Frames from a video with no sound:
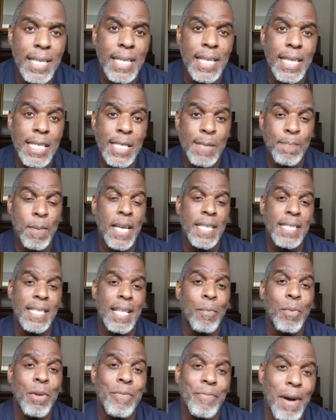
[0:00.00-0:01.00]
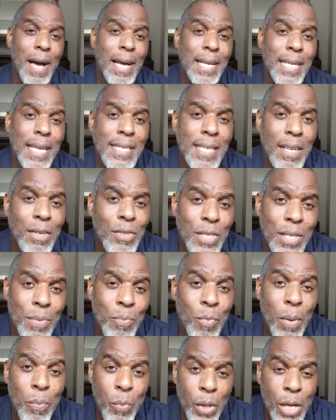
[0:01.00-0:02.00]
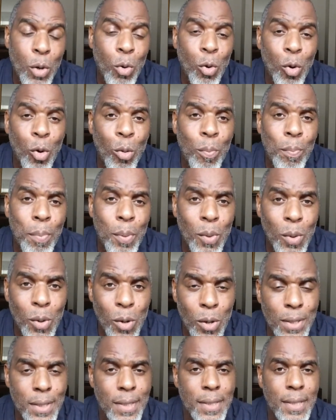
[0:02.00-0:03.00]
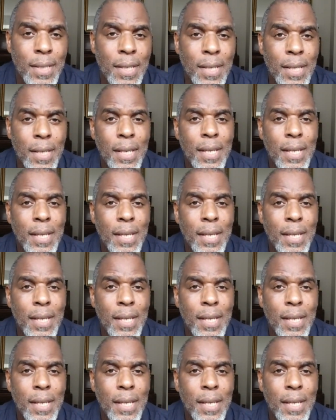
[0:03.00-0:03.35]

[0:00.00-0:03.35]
In this space that we find ourselves in, when we all pause,